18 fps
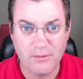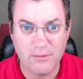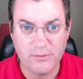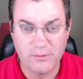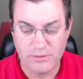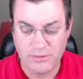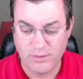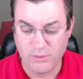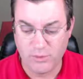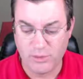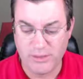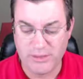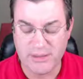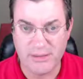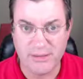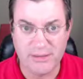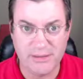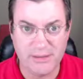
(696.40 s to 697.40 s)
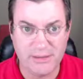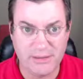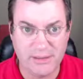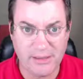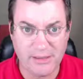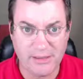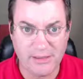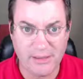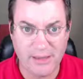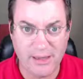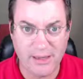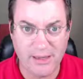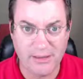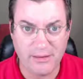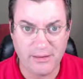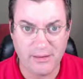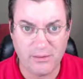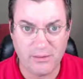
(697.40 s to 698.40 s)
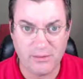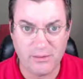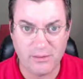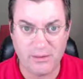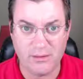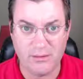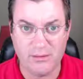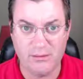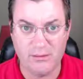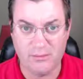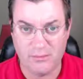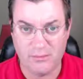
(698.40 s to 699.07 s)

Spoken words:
For some reason it didn't get the eighth note there.